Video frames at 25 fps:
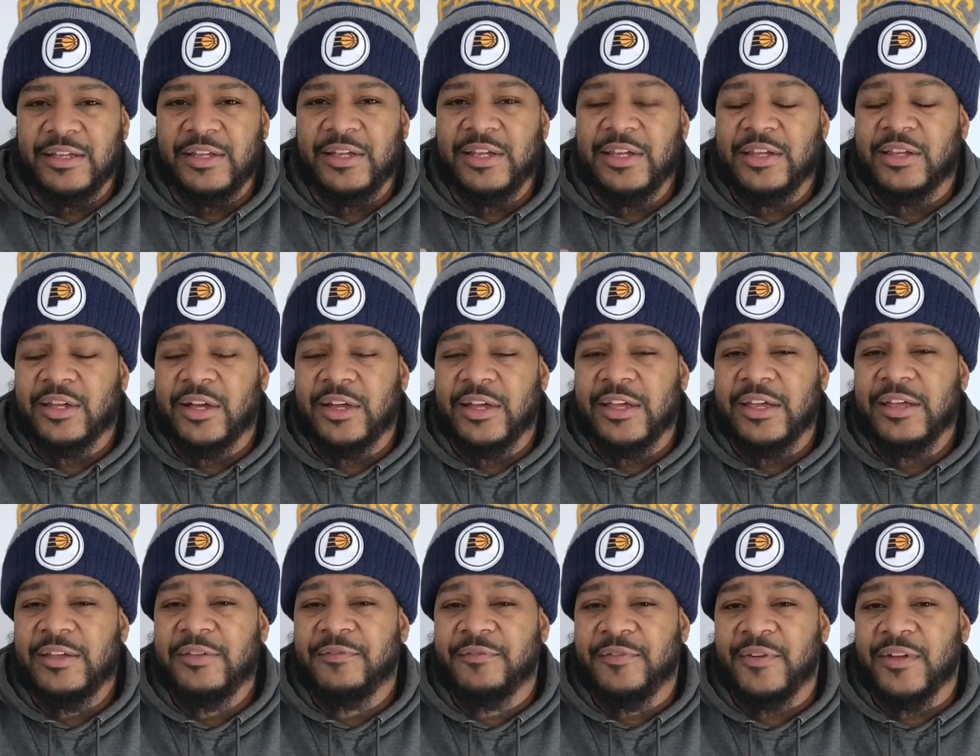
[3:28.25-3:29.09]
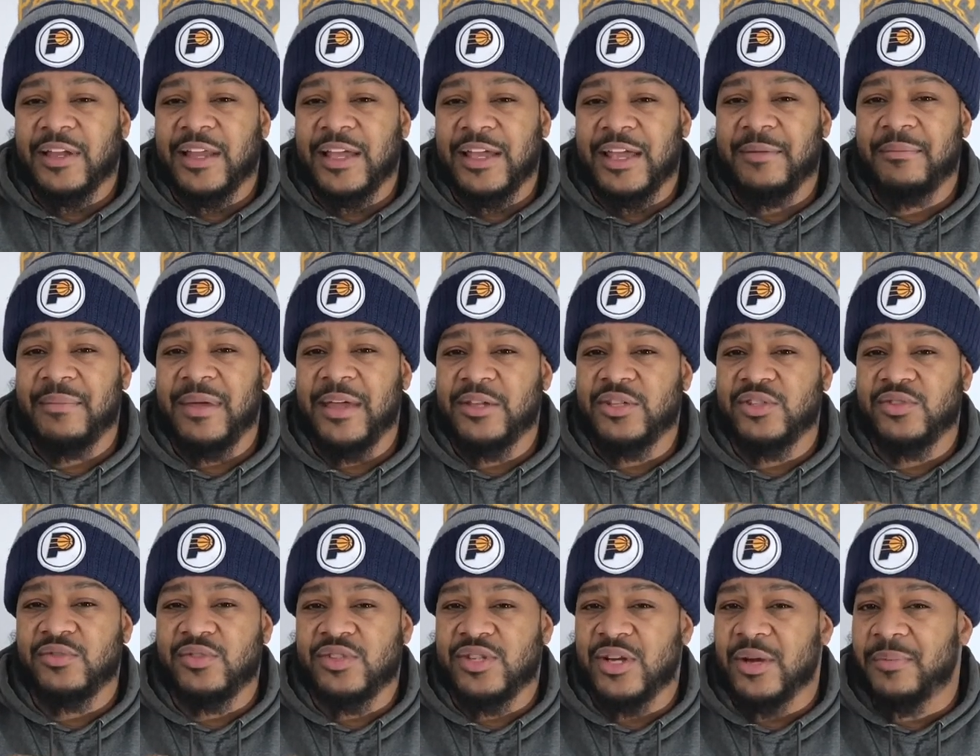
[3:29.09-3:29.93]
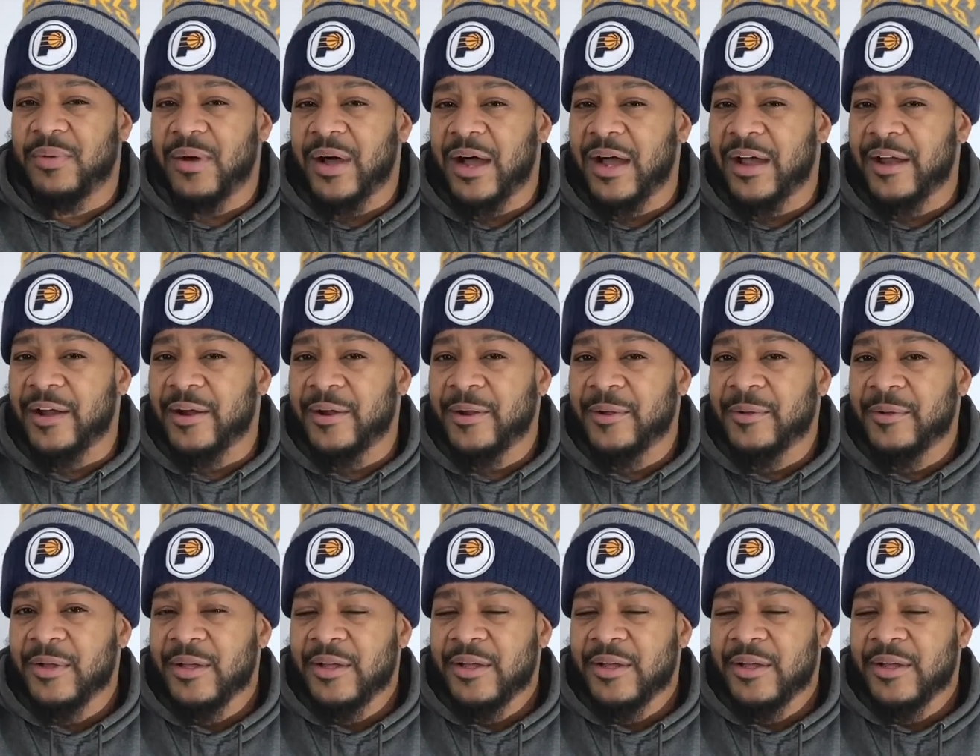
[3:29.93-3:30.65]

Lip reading: he felt like it made you jump higher.